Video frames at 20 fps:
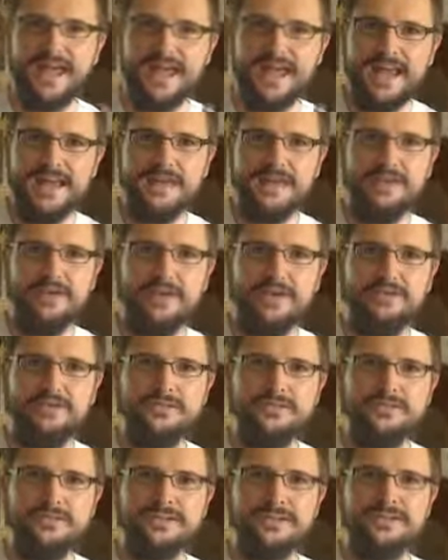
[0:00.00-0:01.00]
any
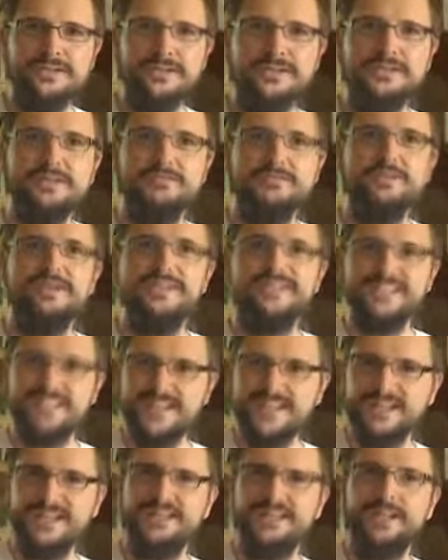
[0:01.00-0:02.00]
note is going to be a
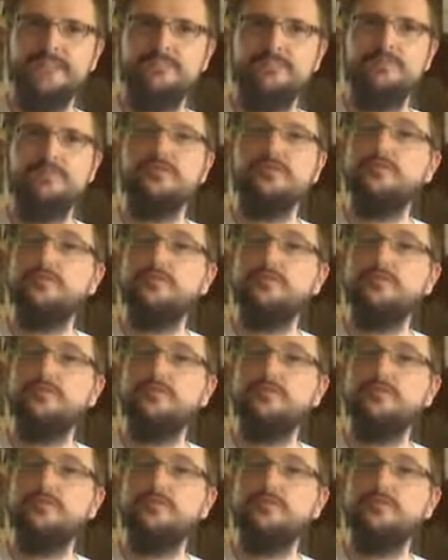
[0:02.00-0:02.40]
certain number